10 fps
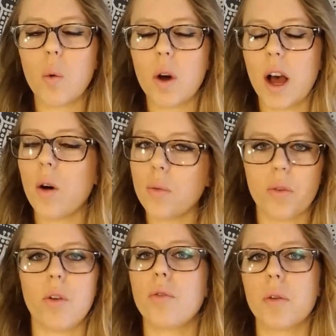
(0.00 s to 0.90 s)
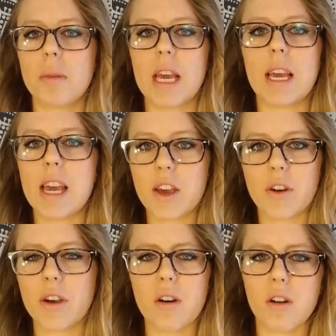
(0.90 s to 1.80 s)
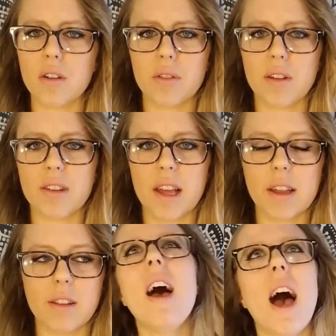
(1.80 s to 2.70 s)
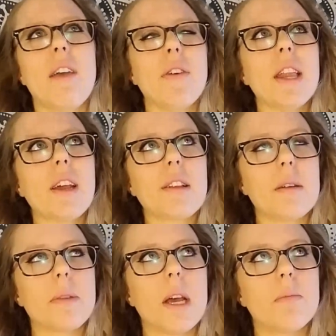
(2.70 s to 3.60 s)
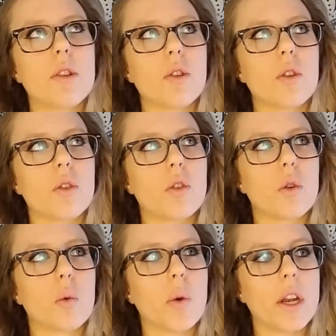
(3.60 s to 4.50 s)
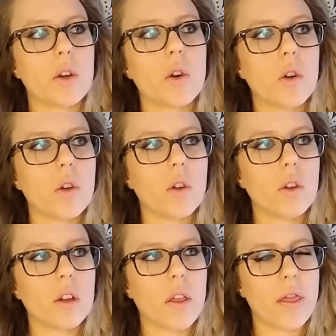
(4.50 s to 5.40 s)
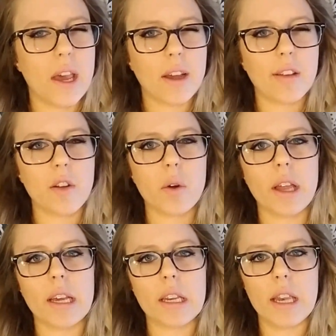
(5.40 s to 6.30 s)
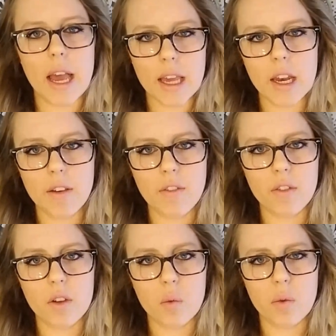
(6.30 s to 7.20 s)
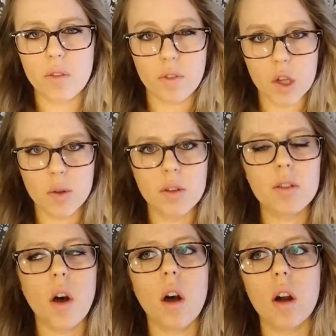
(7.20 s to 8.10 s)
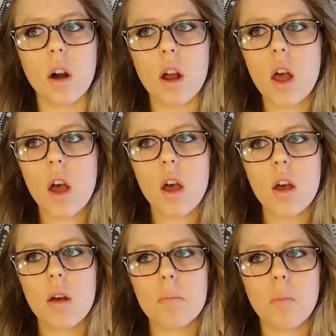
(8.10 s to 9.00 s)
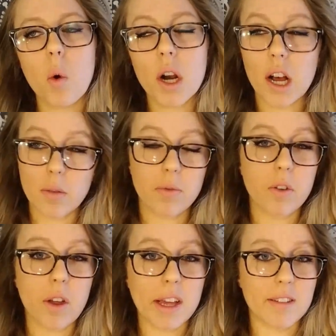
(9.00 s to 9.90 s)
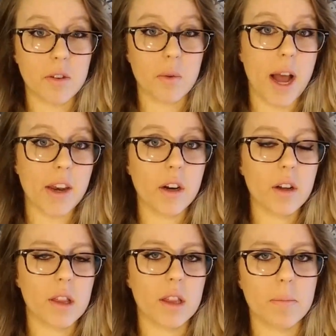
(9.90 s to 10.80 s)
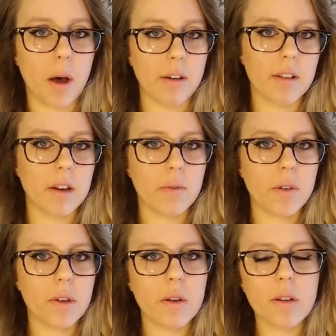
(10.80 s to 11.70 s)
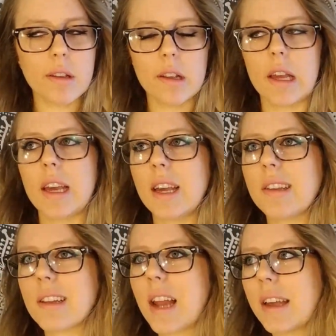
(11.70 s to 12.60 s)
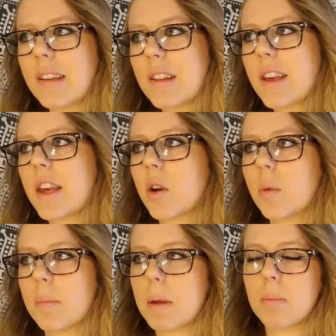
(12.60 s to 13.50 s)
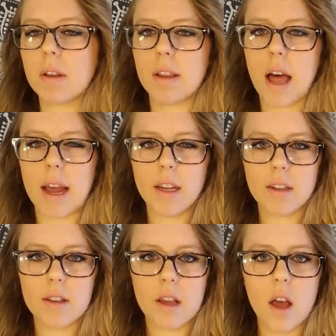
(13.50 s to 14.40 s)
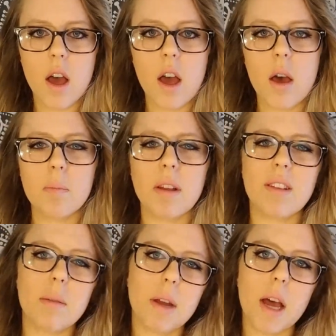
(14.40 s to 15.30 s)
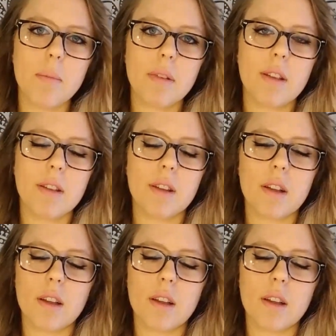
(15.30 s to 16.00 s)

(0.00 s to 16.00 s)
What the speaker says: helpful for me hearing all of those things. I feel like sometimes critical things or like negative reviews are more helpful as a writer than the positive reviews. Like, it's nice to hear what people liked, but sometimes,